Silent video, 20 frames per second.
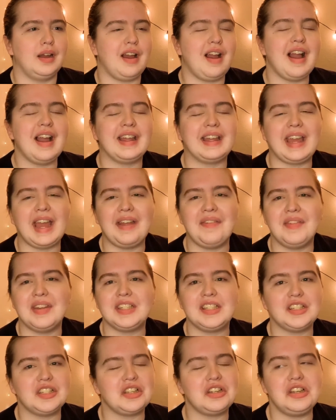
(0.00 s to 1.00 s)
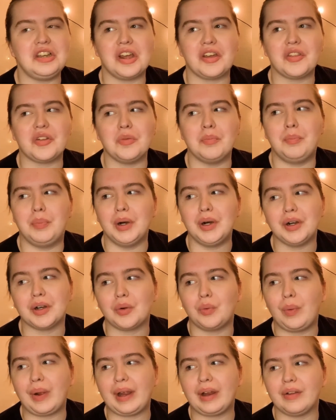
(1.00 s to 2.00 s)
again, this is another
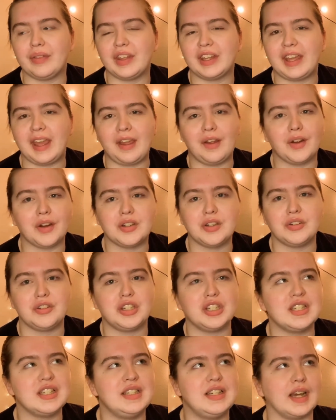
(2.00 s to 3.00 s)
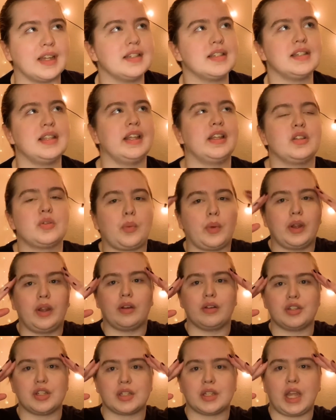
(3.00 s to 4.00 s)
book where the character just does things where
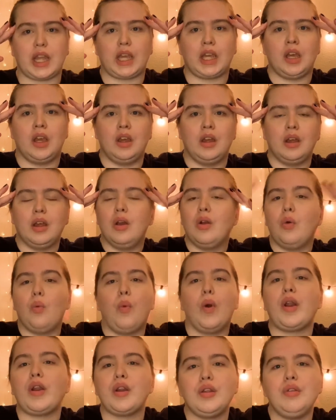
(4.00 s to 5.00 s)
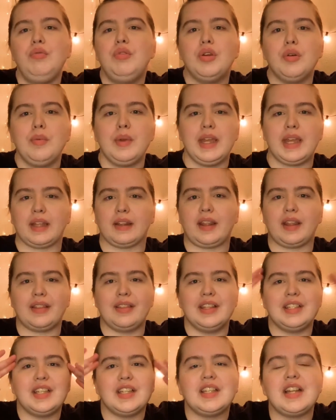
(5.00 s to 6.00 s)
you're just like, what are you doing? Like,
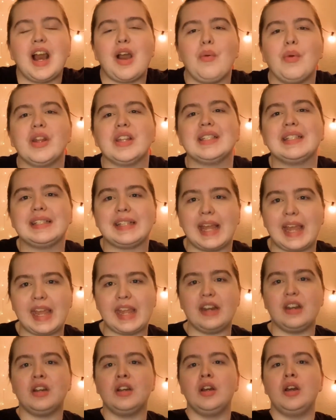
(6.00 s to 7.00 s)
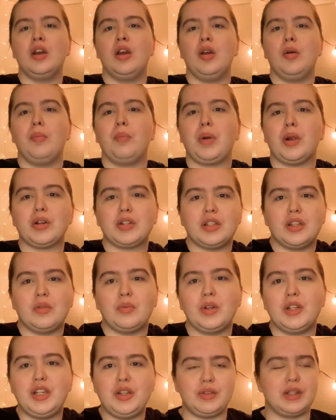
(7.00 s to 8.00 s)
this is not what a sane person
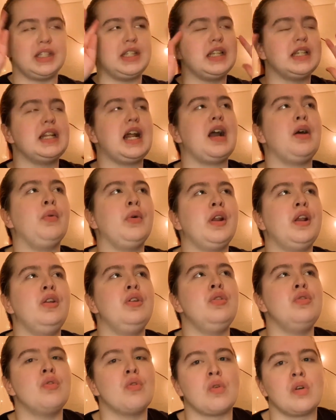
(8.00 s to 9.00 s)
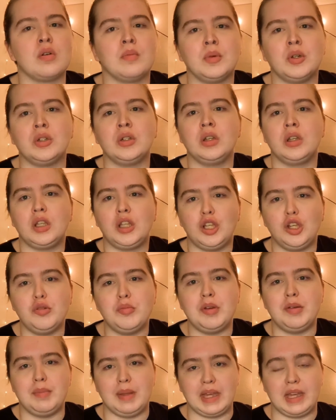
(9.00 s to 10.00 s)
would do. This is not what a normal
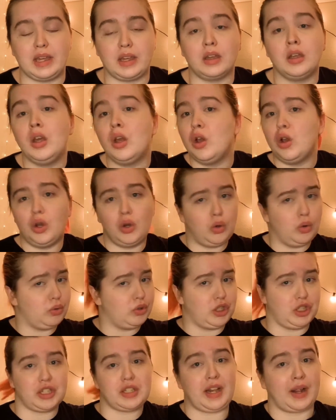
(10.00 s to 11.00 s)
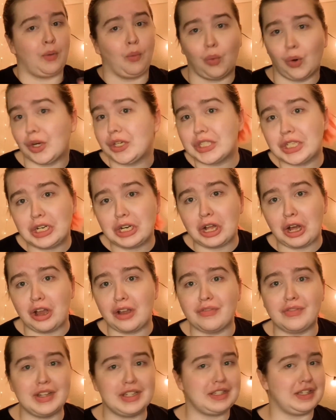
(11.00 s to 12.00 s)
human being who just like works in an
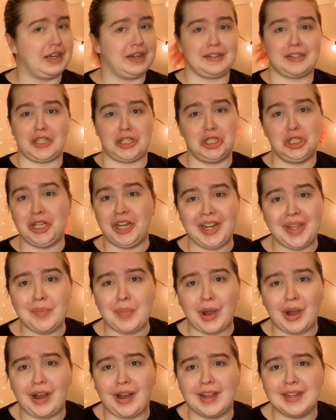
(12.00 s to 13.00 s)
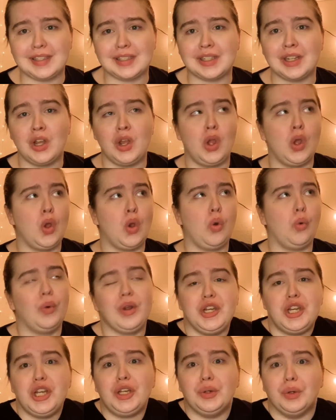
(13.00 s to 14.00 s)
office and has a shitty boss
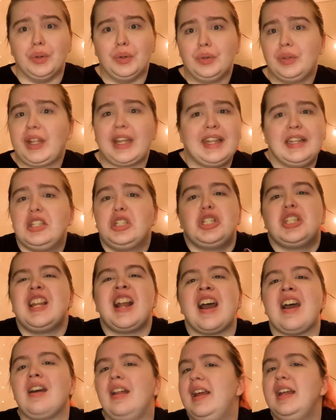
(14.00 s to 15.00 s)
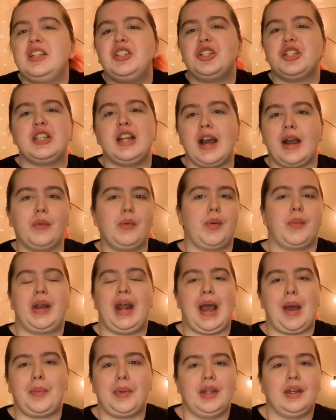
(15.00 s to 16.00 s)
would do. Like, it's just not what would
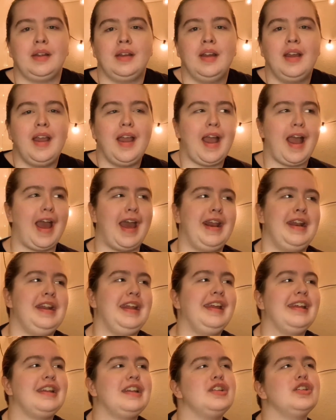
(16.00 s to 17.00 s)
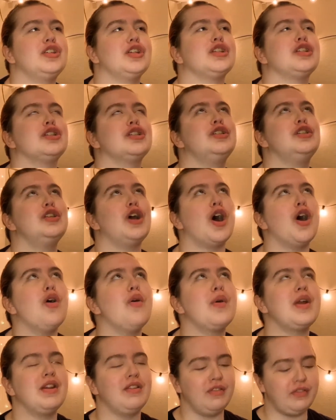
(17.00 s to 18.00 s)
happen. And it is just
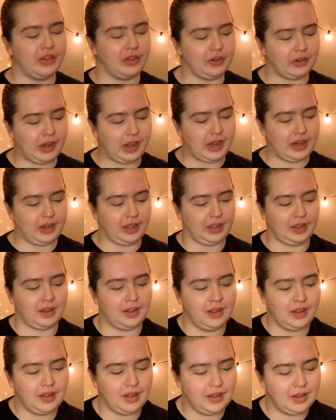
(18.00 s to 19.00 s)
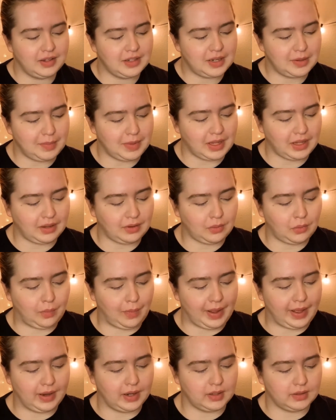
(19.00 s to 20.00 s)
so infuriating to me
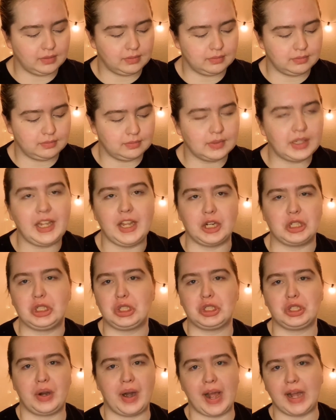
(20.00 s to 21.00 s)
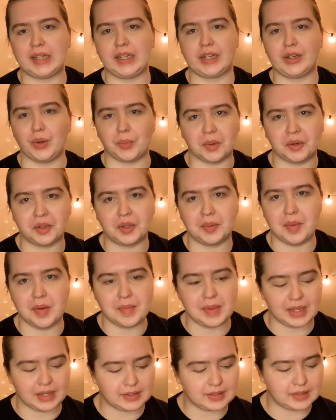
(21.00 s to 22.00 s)
when characters don't act like normal human
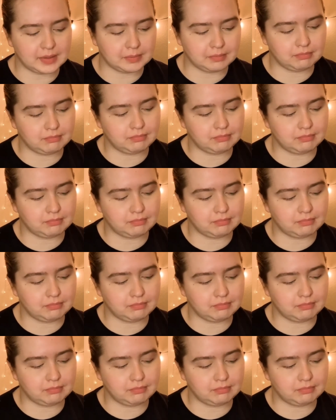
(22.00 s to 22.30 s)
beings.